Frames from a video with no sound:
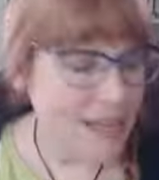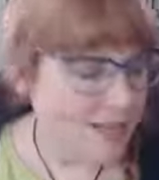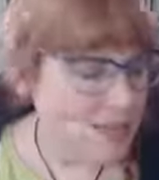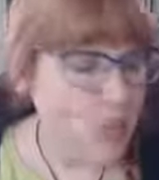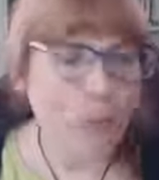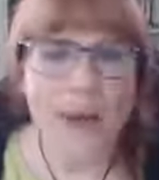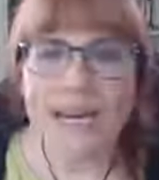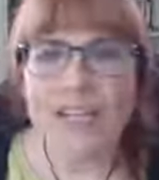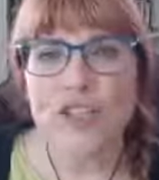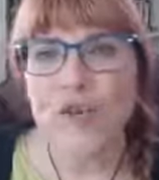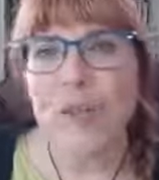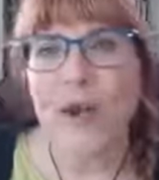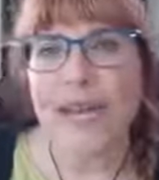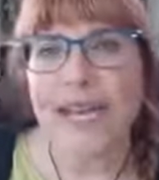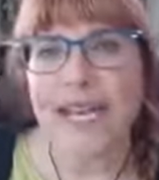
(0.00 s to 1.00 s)

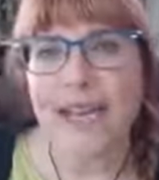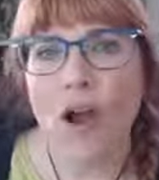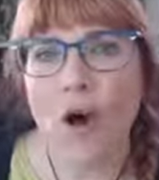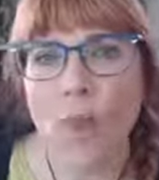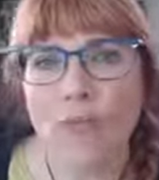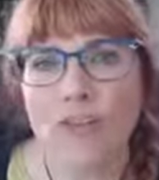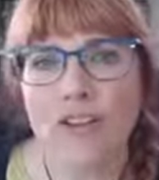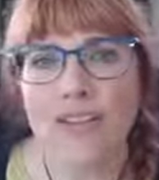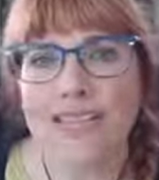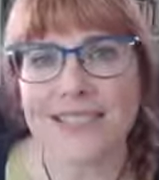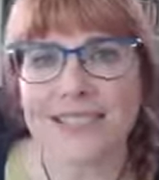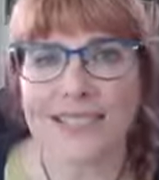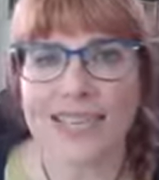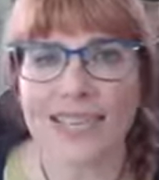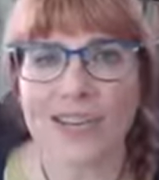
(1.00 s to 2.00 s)
2020 hopefully is
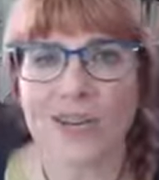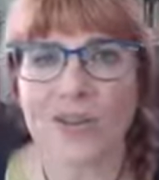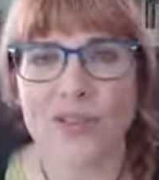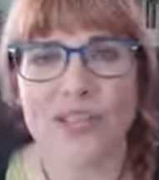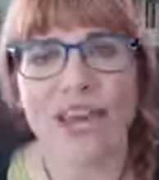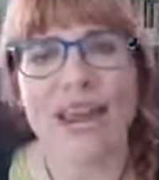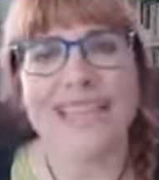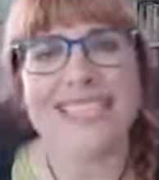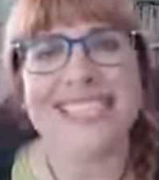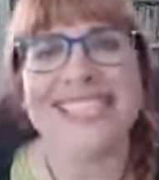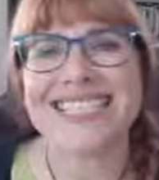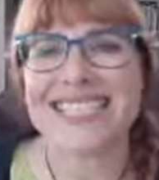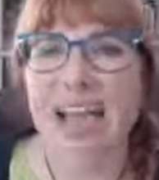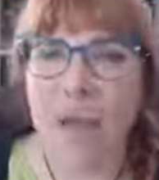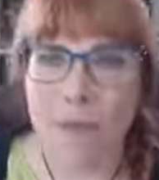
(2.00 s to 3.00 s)
the year that I
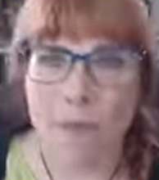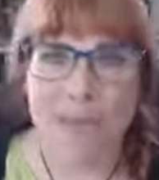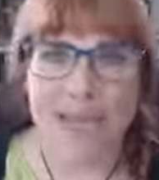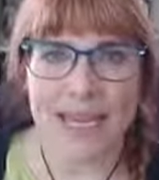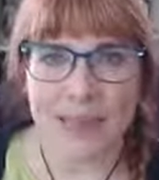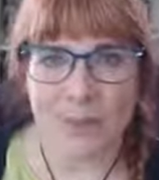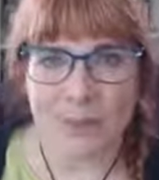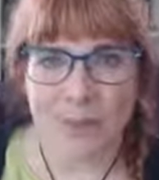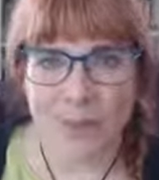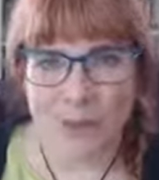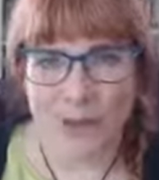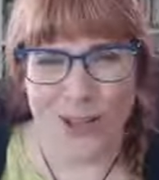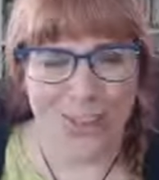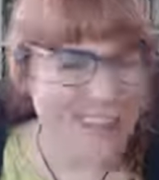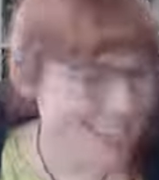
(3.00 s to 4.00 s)
stop begging
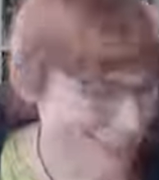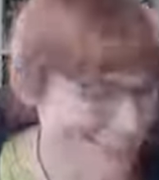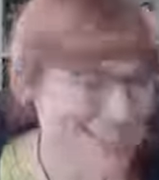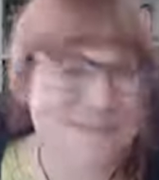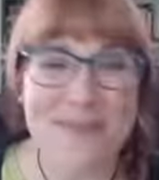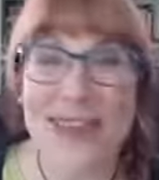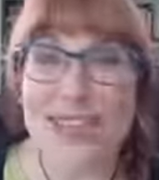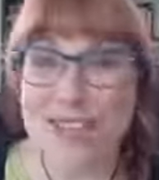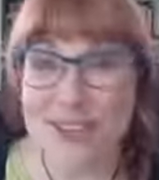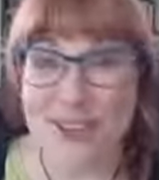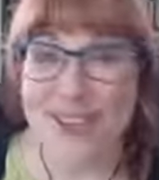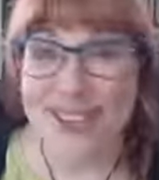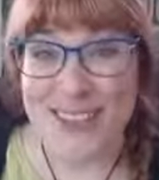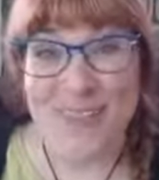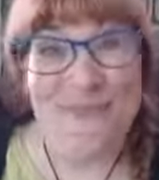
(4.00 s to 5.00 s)
people to make
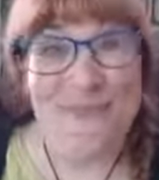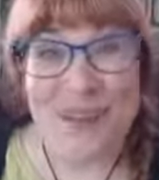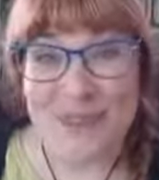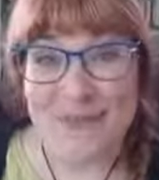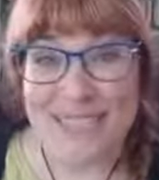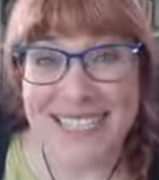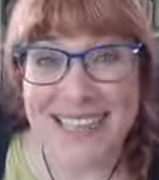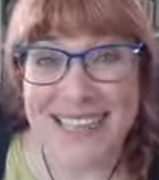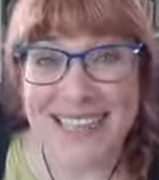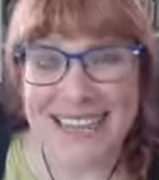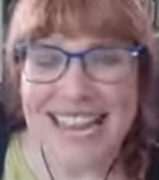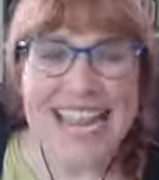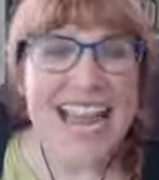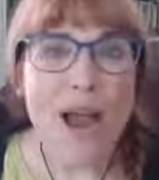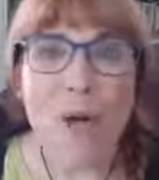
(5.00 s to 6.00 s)
sure their website
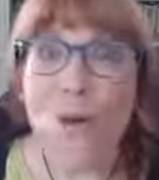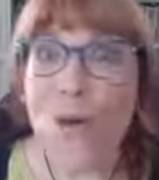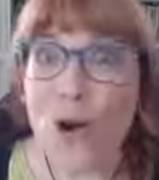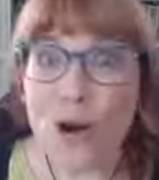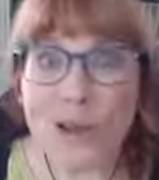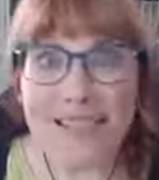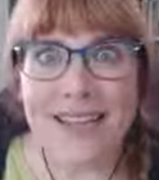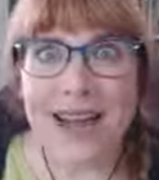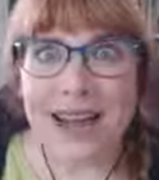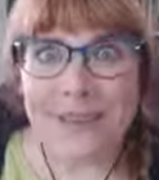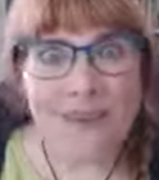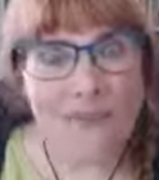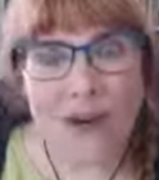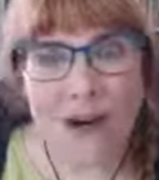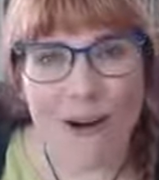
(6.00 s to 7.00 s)
works on a
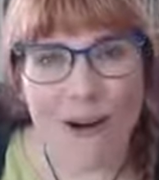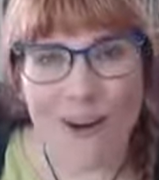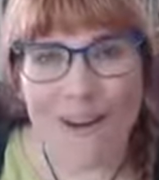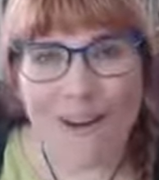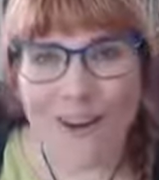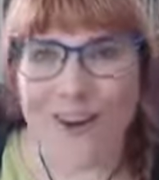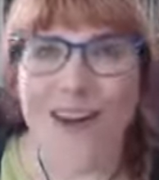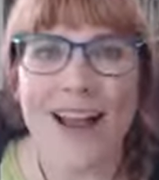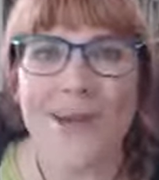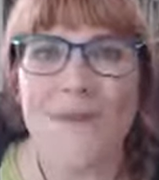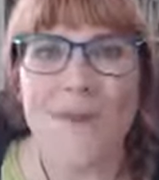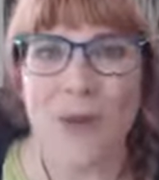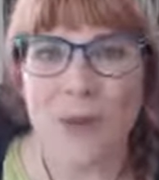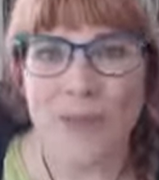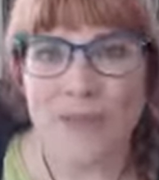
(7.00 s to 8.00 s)
phone or on a
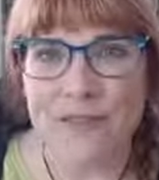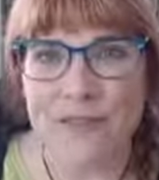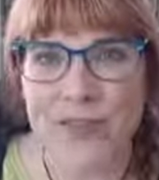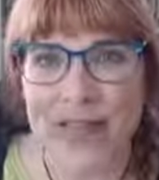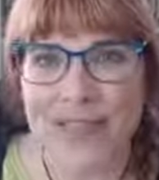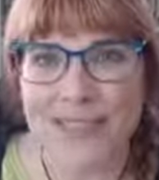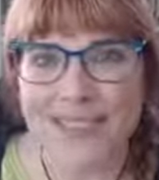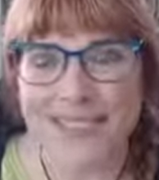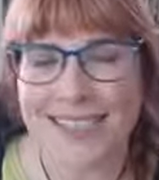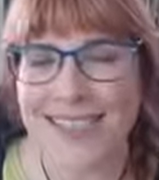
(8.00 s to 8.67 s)
mobile device.